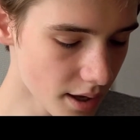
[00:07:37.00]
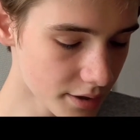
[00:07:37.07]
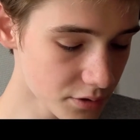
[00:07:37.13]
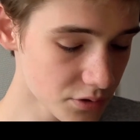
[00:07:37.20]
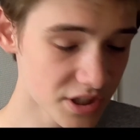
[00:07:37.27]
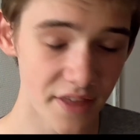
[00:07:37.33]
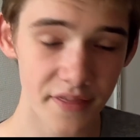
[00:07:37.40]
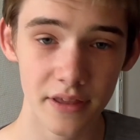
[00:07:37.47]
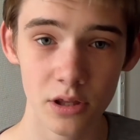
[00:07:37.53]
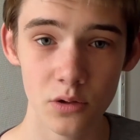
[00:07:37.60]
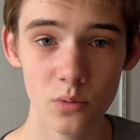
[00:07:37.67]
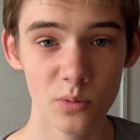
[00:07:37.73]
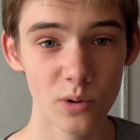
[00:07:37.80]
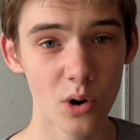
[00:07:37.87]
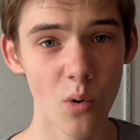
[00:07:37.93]
You said that
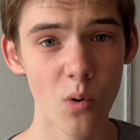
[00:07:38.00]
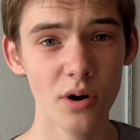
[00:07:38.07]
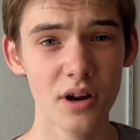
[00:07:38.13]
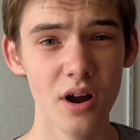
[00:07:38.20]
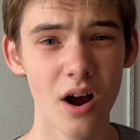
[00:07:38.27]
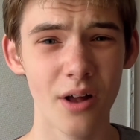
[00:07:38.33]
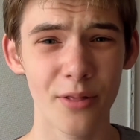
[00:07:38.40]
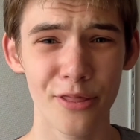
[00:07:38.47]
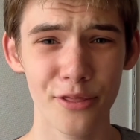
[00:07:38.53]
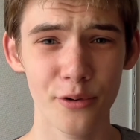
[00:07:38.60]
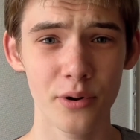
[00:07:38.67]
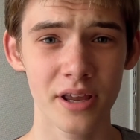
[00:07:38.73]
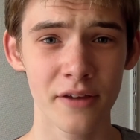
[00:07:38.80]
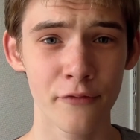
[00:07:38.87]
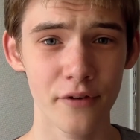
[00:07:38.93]
you were recording on
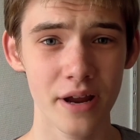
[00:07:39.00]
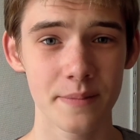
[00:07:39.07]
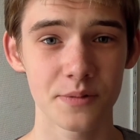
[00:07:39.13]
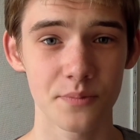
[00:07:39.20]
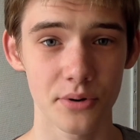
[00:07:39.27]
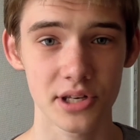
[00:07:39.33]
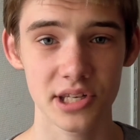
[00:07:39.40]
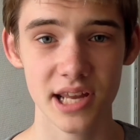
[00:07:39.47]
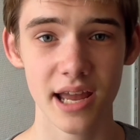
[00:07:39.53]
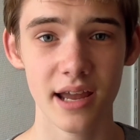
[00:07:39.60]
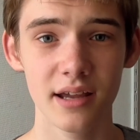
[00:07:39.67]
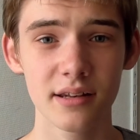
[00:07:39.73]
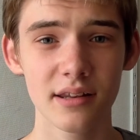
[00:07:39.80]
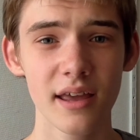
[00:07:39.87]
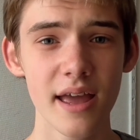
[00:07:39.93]
30 frames per
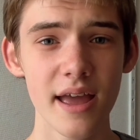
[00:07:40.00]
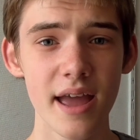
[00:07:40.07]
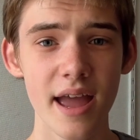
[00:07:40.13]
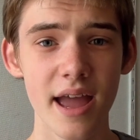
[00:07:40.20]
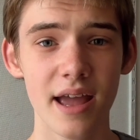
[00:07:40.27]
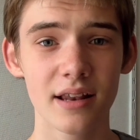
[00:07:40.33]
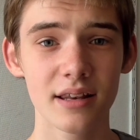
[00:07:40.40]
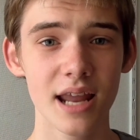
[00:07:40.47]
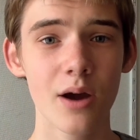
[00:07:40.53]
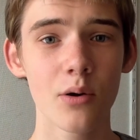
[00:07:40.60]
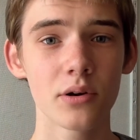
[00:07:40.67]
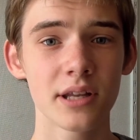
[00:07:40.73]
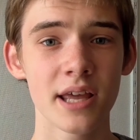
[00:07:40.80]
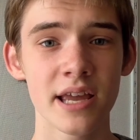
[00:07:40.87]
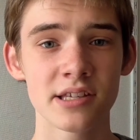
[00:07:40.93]
second, and
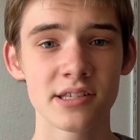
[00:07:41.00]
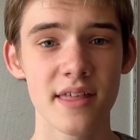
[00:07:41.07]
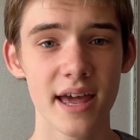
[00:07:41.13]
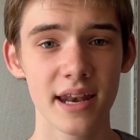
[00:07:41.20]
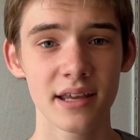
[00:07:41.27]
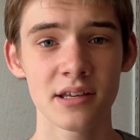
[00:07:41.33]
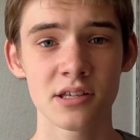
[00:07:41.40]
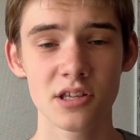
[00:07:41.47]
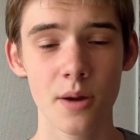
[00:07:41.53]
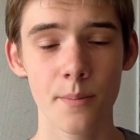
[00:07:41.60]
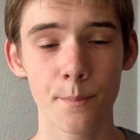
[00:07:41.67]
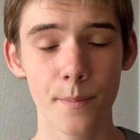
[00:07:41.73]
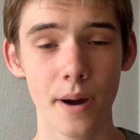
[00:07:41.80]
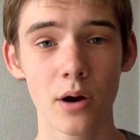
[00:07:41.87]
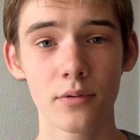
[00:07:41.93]
nowadays that is
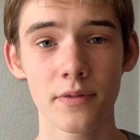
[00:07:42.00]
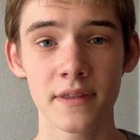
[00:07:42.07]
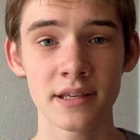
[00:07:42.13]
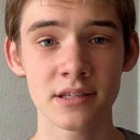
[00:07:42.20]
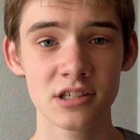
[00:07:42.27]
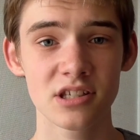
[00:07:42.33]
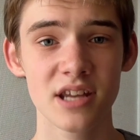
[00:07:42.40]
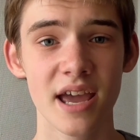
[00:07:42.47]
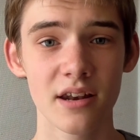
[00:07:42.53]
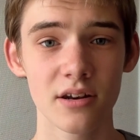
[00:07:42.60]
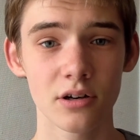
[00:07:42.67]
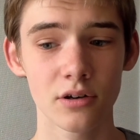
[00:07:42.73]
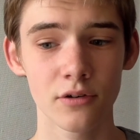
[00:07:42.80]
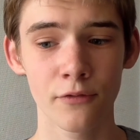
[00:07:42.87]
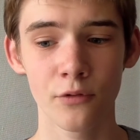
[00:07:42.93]
about the
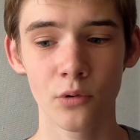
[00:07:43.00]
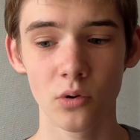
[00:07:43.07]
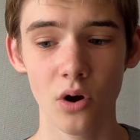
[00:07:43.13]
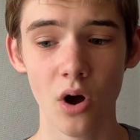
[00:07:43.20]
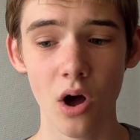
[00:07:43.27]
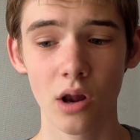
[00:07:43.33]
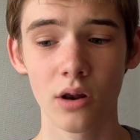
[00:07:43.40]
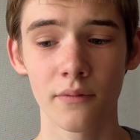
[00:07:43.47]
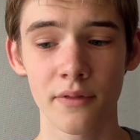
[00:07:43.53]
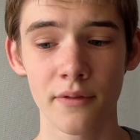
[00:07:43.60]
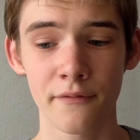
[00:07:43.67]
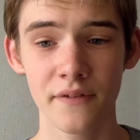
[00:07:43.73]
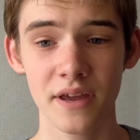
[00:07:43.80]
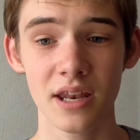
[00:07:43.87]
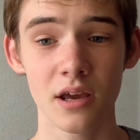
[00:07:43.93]
standard for all of
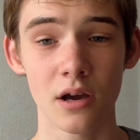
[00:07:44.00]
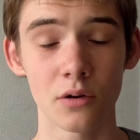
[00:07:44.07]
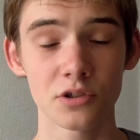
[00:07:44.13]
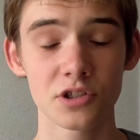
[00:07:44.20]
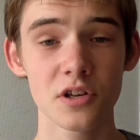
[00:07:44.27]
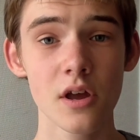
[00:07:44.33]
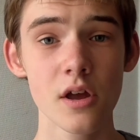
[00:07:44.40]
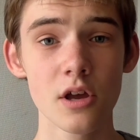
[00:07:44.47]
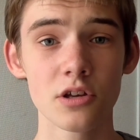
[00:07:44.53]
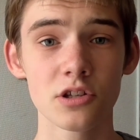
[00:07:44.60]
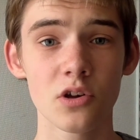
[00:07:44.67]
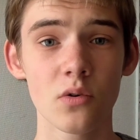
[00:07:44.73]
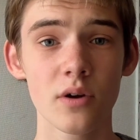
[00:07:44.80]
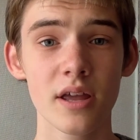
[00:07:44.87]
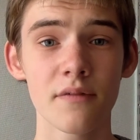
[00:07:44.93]
the videos.
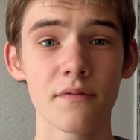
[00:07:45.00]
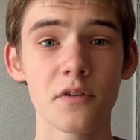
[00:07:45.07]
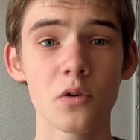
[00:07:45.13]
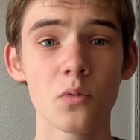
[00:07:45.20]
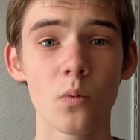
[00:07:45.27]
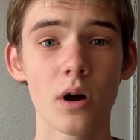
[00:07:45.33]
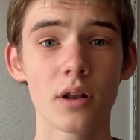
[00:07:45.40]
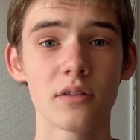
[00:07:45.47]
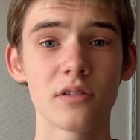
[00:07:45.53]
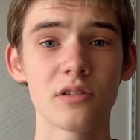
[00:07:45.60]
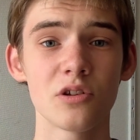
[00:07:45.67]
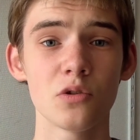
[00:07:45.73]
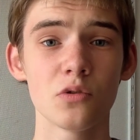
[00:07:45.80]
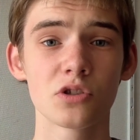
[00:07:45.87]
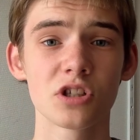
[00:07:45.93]
So if you
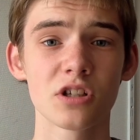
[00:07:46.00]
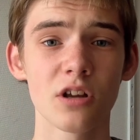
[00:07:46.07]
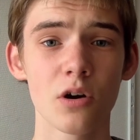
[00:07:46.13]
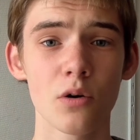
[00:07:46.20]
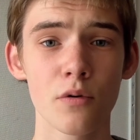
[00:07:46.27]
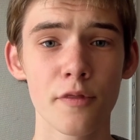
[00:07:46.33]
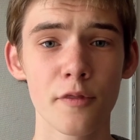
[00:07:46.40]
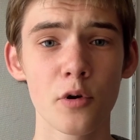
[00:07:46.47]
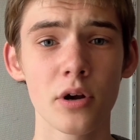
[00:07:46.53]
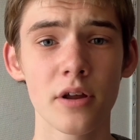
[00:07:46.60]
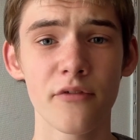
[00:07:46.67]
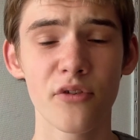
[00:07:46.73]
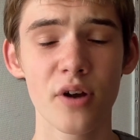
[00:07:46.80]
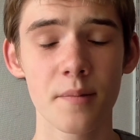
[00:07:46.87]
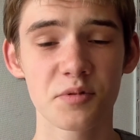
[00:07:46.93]
want to slow
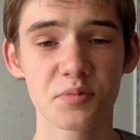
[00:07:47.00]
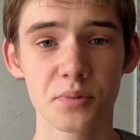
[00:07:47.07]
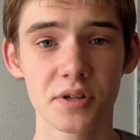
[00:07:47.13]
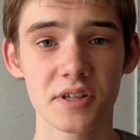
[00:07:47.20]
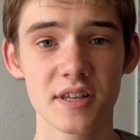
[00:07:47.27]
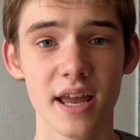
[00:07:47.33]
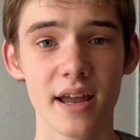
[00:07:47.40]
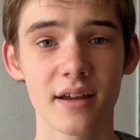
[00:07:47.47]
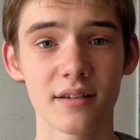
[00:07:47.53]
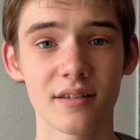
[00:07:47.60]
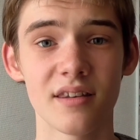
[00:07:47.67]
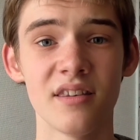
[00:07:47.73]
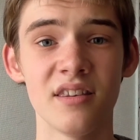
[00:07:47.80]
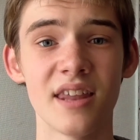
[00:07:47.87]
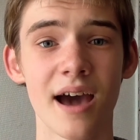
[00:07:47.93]
30 frames per second
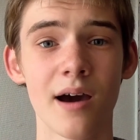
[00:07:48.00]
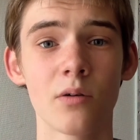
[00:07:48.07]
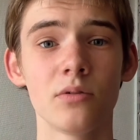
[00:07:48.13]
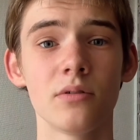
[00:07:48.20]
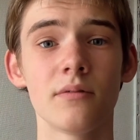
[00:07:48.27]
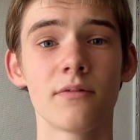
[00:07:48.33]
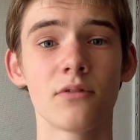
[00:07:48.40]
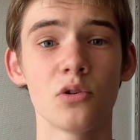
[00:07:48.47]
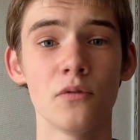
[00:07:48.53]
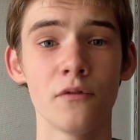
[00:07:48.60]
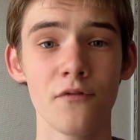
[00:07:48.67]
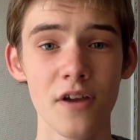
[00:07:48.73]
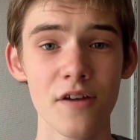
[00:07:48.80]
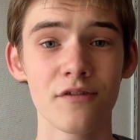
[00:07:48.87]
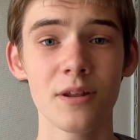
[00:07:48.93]
down to
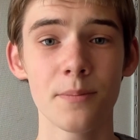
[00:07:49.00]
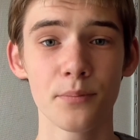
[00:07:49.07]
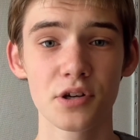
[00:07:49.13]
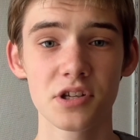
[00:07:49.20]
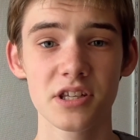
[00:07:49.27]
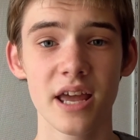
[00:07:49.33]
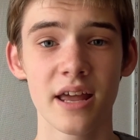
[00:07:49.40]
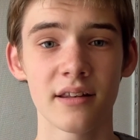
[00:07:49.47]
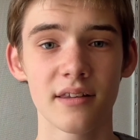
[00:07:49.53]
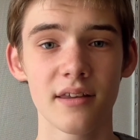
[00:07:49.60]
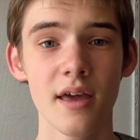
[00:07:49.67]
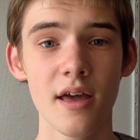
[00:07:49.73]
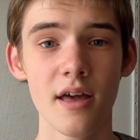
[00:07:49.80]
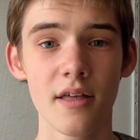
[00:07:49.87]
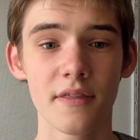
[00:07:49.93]
50%,
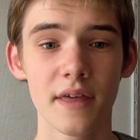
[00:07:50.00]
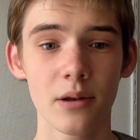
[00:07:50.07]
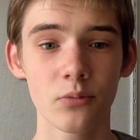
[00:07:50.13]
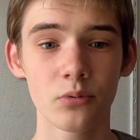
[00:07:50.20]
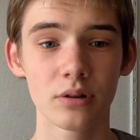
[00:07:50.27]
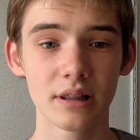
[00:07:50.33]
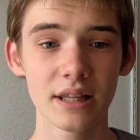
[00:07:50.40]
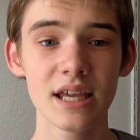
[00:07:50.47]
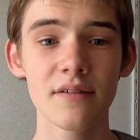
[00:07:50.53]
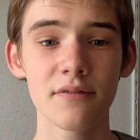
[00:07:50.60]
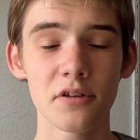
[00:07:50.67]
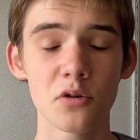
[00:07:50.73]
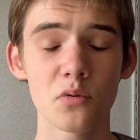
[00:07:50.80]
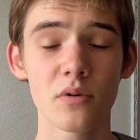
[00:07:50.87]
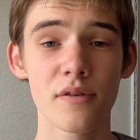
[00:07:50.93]
that would
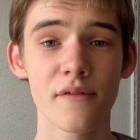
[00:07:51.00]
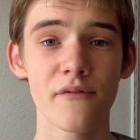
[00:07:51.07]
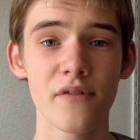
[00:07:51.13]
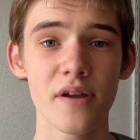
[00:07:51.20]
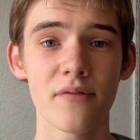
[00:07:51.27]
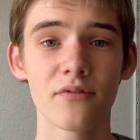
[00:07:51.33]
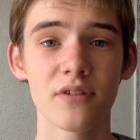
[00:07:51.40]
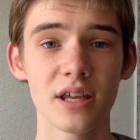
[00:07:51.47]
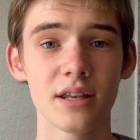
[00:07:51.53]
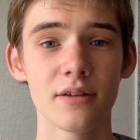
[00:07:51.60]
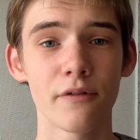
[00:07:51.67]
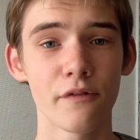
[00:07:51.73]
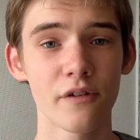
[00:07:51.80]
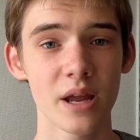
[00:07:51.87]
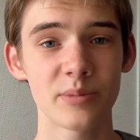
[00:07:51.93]
leave you with
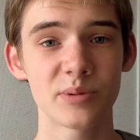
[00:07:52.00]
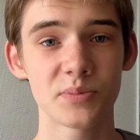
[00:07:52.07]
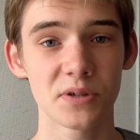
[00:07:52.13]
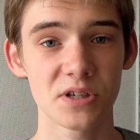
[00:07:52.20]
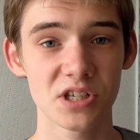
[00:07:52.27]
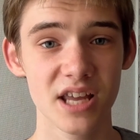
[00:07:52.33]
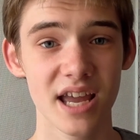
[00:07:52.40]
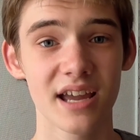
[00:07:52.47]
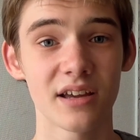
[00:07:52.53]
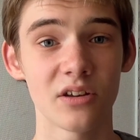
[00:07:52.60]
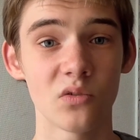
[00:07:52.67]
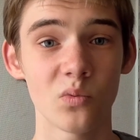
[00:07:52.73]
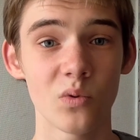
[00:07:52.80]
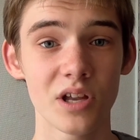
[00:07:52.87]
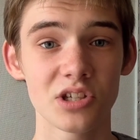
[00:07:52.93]
15 frames per
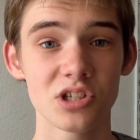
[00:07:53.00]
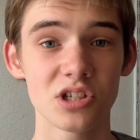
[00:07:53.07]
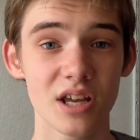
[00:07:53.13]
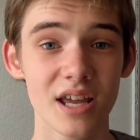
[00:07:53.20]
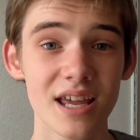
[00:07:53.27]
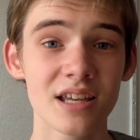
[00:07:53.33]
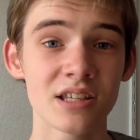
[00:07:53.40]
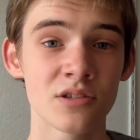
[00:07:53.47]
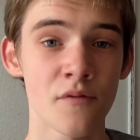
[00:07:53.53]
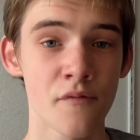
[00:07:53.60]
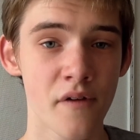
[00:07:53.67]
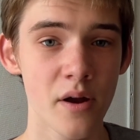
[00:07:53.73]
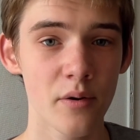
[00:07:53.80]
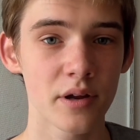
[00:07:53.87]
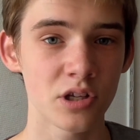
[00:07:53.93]
second, which is
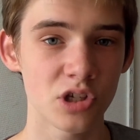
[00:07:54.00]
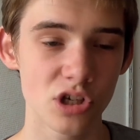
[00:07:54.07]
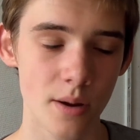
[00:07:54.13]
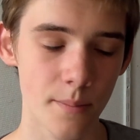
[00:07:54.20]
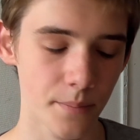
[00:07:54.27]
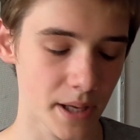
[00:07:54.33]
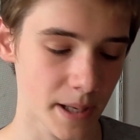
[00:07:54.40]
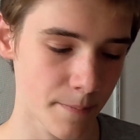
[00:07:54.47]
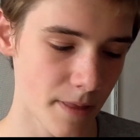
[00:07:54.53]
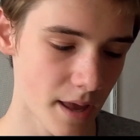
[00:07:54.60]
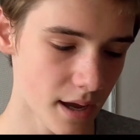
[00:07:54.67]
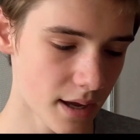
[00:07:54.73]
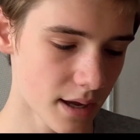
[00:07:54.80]
very jumpy.